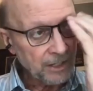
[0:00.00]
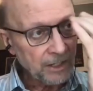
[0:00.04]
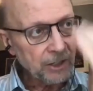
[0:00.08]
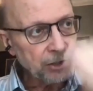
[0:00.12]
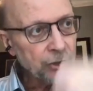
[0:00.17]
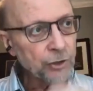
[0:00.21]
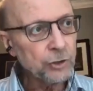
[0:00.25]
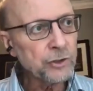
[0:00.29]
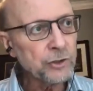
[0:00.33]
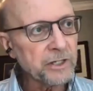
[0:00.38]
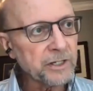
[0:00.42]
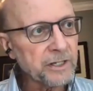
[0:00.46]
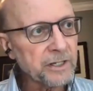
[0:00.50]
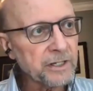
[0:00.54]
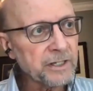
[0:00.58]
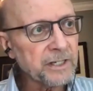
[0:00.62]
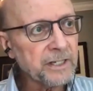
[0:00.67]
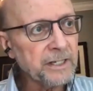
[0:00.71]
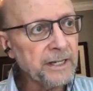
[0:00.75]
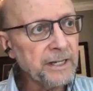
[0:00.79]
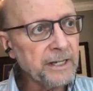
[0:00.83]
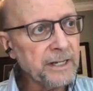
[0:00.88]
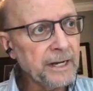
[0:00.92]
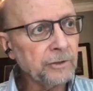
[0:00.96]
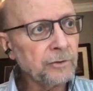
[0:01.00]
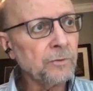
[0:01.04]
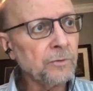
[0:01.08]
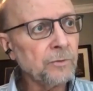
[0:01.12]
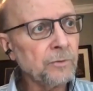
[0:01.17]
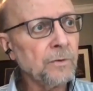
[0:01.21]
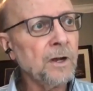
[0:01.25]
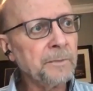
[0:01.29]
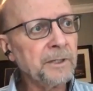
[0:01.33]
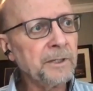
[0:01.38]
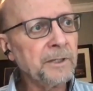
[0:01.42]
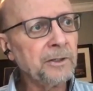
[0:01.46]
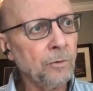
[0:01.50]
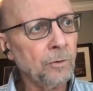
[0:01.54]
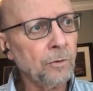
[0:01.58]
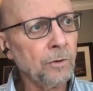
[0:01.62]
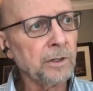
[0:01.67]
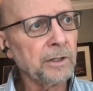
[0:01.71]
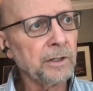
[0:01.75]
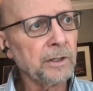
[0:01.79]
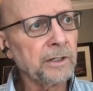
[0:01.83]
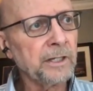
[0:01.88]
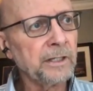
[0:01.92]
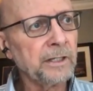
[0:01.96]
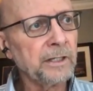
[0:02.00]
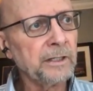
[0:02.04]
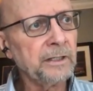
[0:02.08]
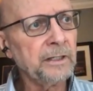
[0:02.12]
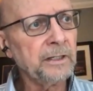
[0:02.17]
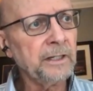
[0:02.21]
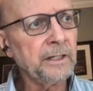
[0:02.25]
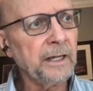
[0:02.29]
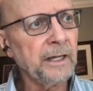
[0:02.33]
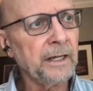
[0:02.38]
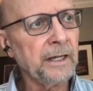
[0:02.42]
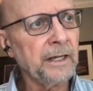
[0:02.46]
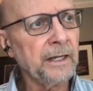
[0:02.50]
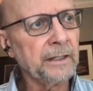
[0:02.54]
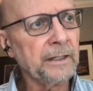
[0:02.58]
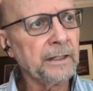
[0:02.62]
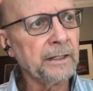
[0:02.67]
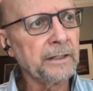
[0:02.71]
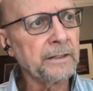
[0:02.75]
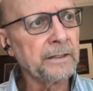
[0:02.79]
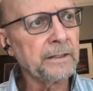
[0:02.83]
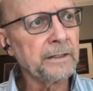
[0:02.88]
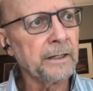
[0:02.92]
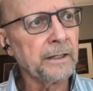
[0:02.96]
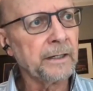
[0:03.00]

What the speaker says: Uses a snare drum and organ, and